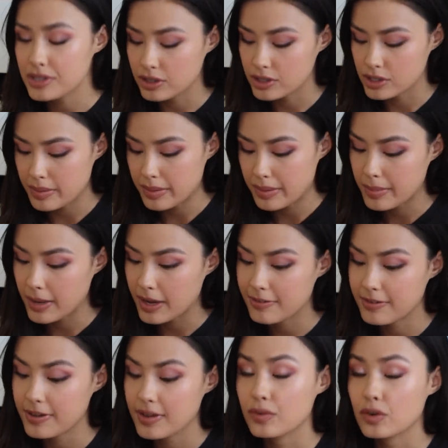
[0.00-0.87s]
They're some of
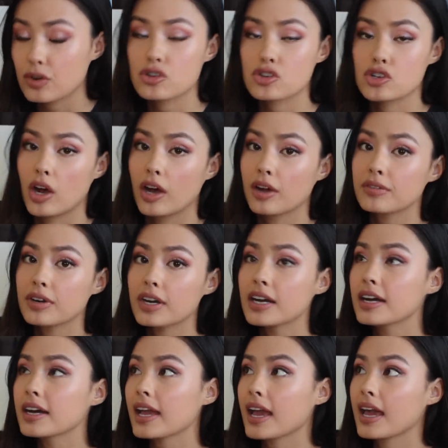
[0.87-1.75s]
my favorite genre,
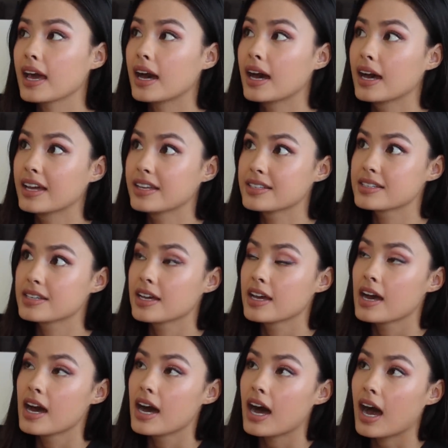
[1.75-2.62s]
and
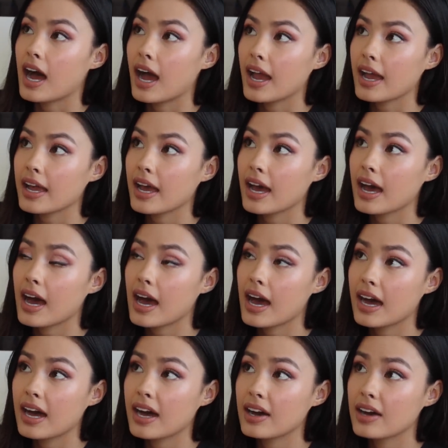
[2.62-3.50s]
I
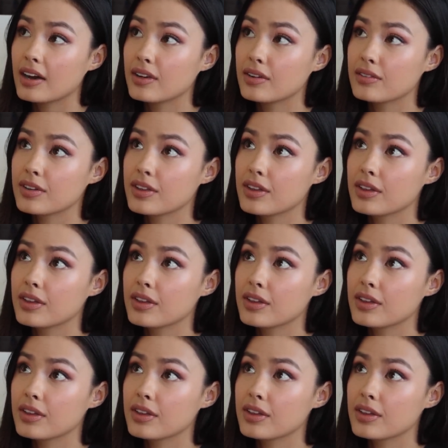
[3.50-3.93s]
have,